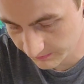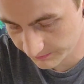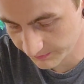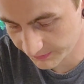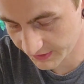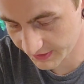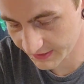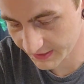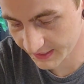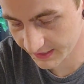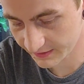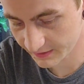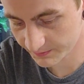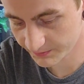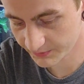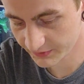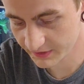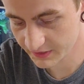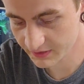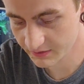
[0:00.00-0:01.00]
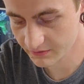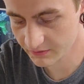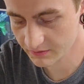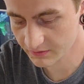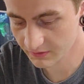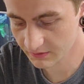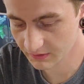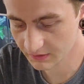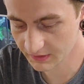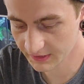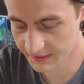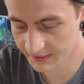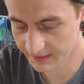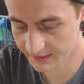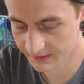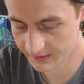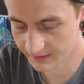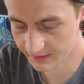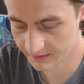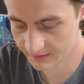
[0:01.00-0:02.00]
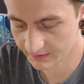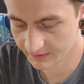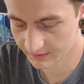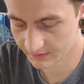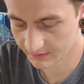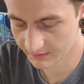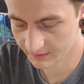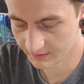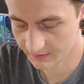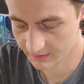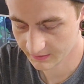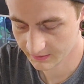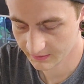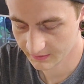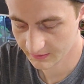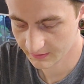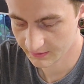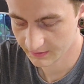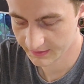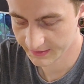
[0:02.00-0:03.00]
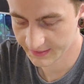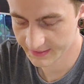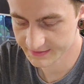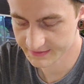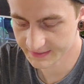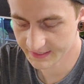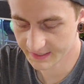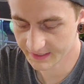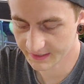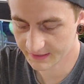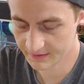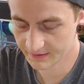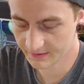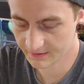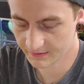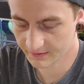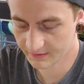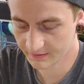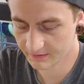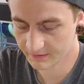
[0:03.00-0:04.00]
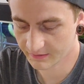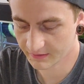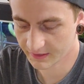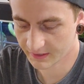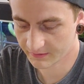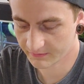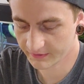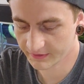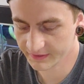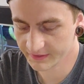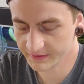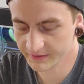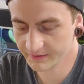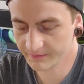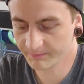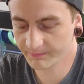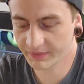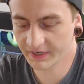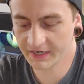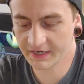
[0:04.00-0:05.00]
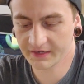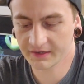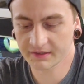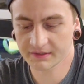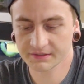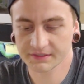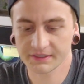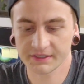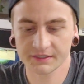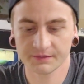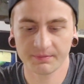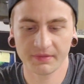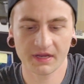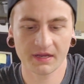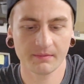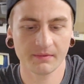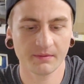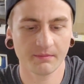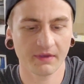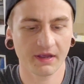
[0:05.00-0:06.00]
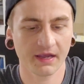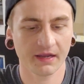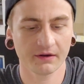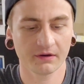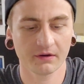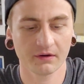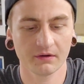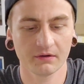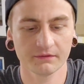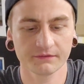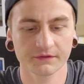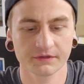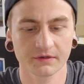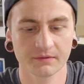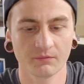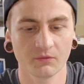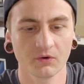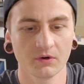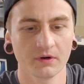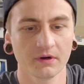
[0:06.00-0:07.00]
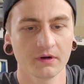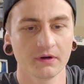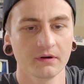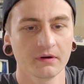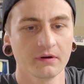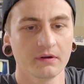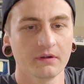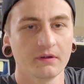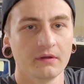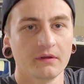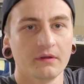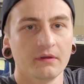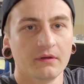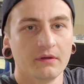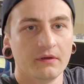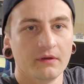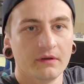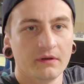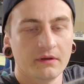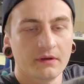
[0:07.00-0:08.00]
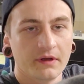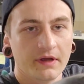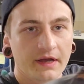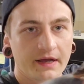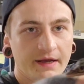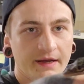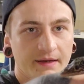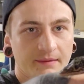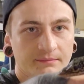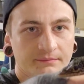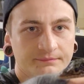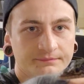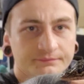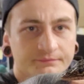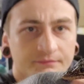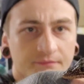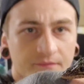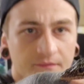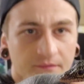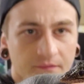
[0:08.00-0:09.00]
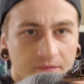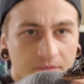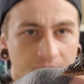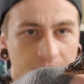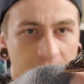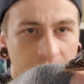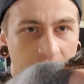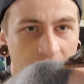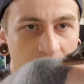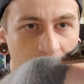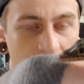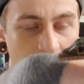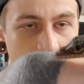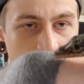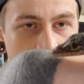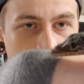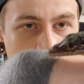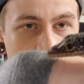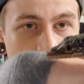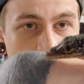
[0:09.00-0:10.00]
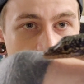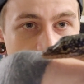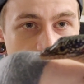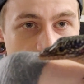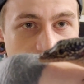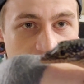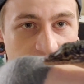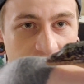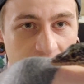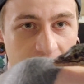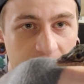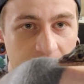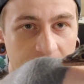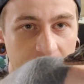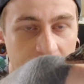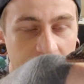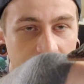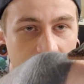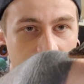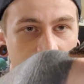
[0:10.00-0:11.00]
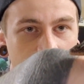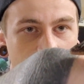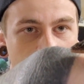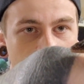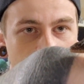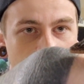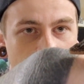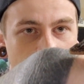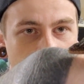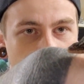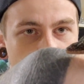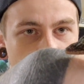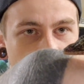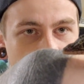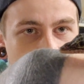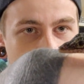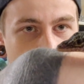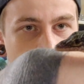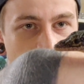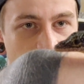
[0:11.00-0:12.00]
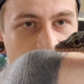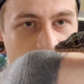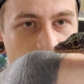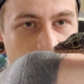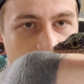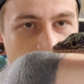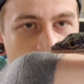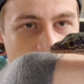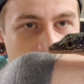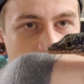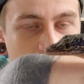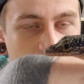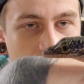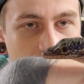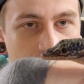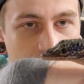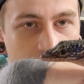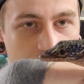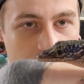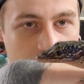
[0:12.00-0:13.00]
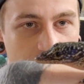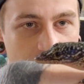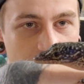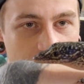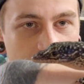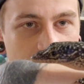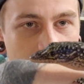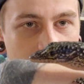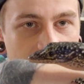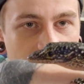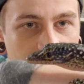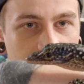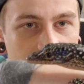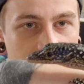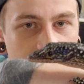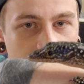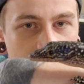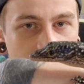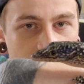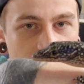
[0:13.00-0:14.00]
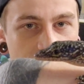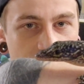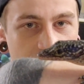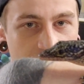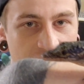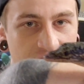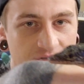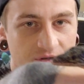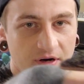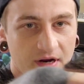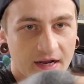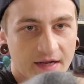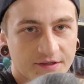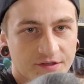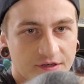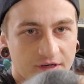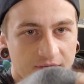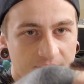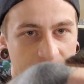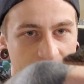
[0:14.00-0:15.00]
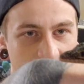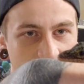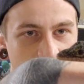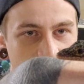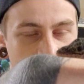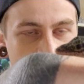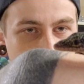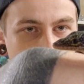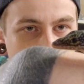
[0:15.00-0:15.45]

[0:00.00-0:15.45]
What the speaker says: But yeah, they're pretty cool. Like I said, they're not really biters. These baby mangroves, they're more. Um, Usually, when you pick up a baby mangrove, it'll crap on you first and then scratch you up. But